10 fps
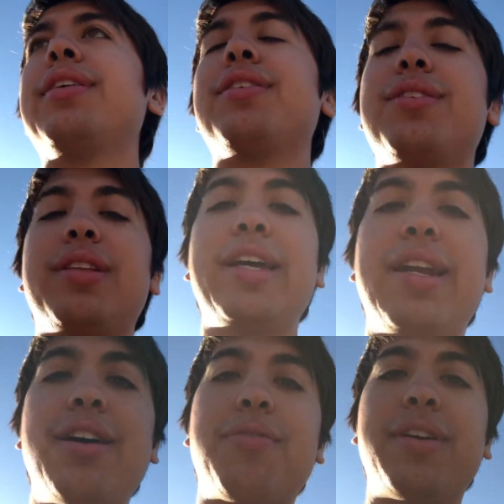I'll just lay
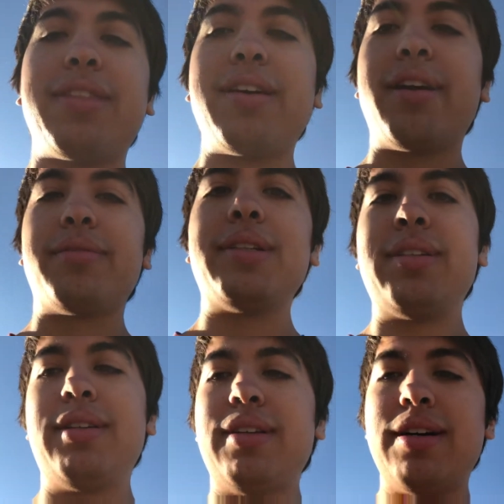it out right there.
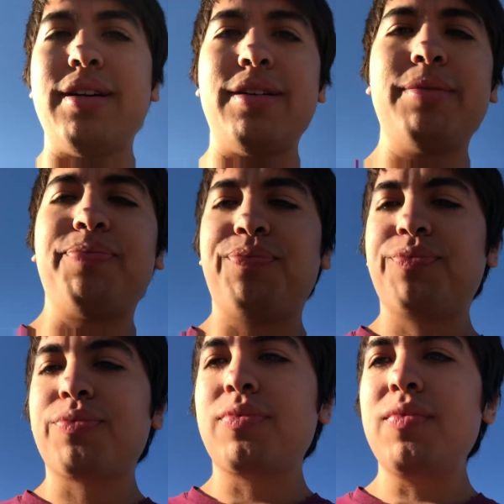Um,
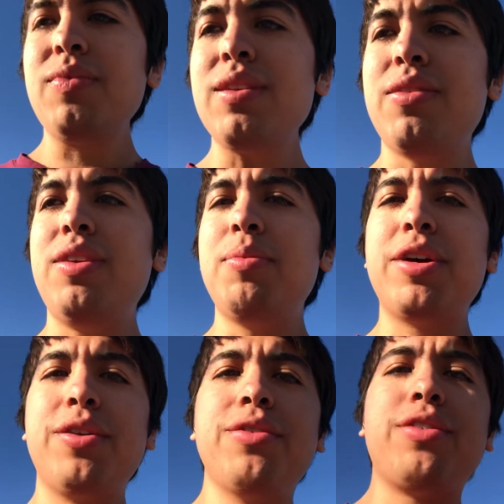Demon
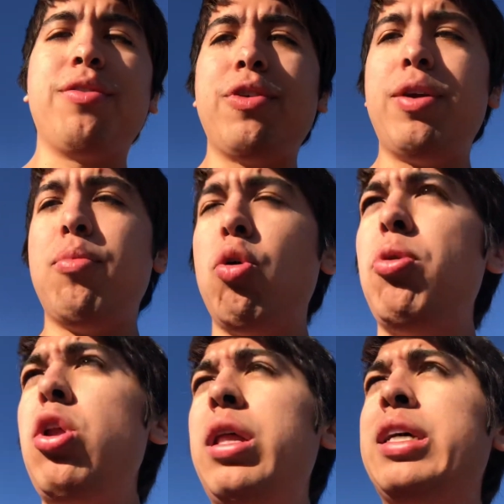hunters are very
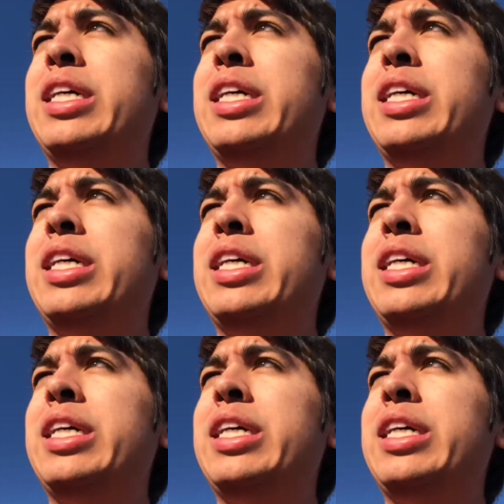mobile.